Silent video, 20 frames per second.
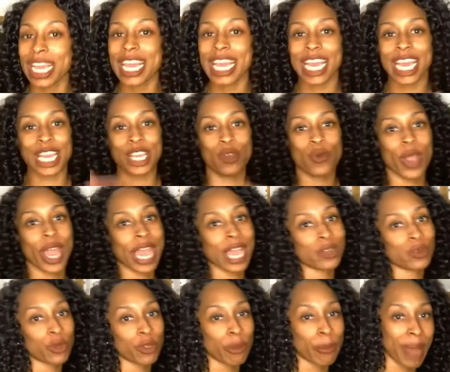and you handle
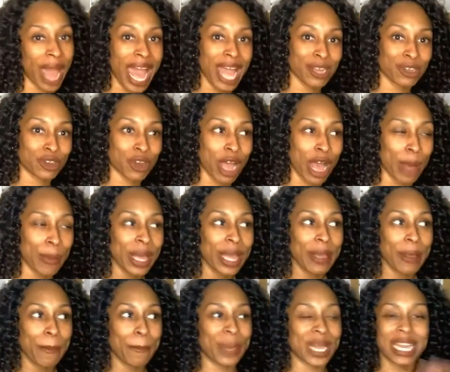the backdrop,
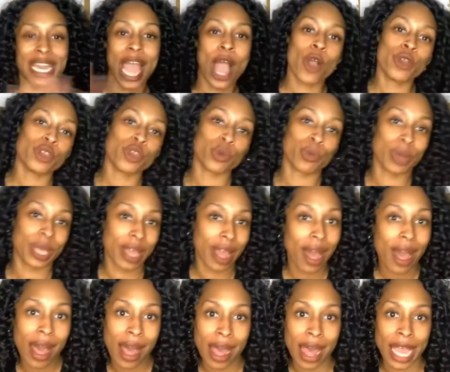but now you're
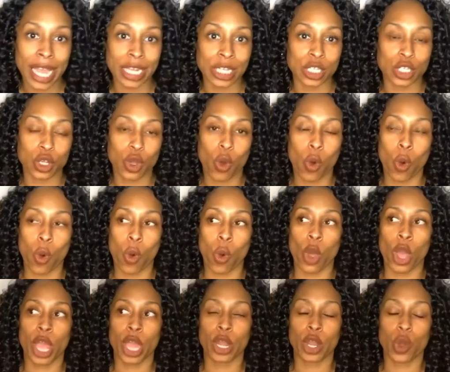behind
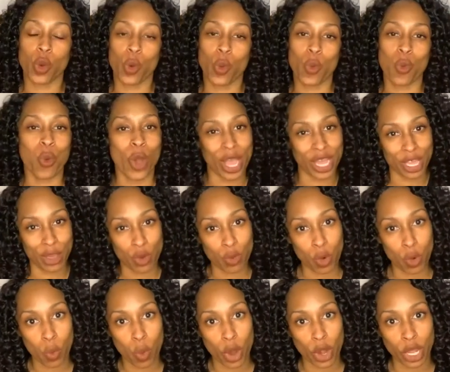on what you were
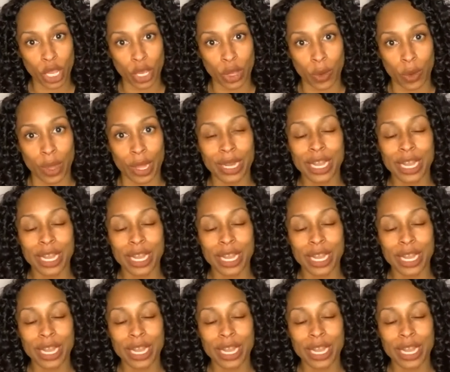working on.